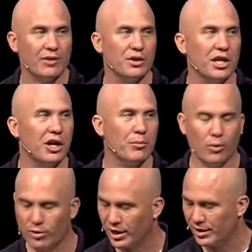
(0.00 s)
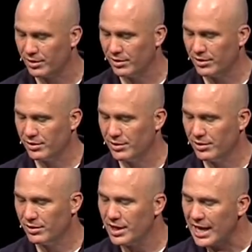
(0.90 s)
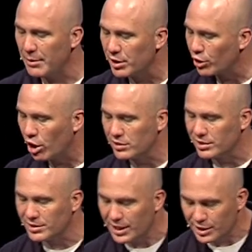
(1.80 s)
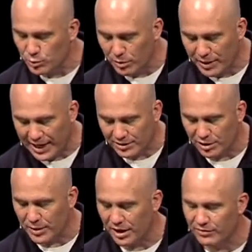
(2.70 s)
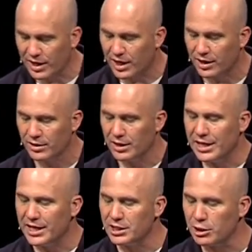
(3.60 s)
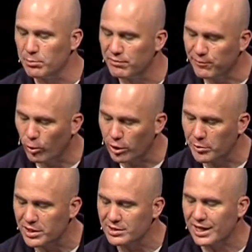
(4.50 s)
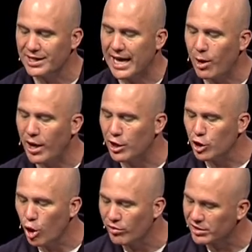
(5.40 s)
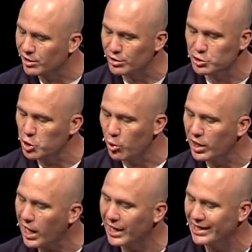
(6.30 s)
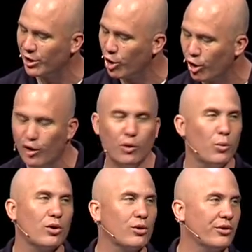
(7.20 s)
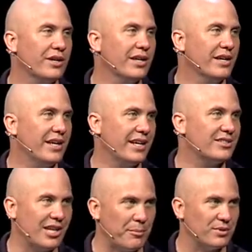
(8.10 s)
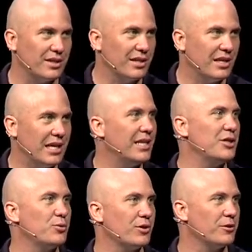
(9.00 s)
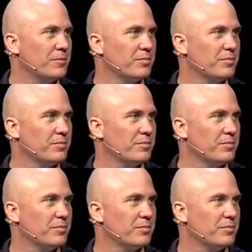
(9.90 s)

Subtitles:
of a young boy. Then Naaman and all his attendants went back to the man of God. He stood before him and said, "Now I know that there is no God in all the world except in Israel."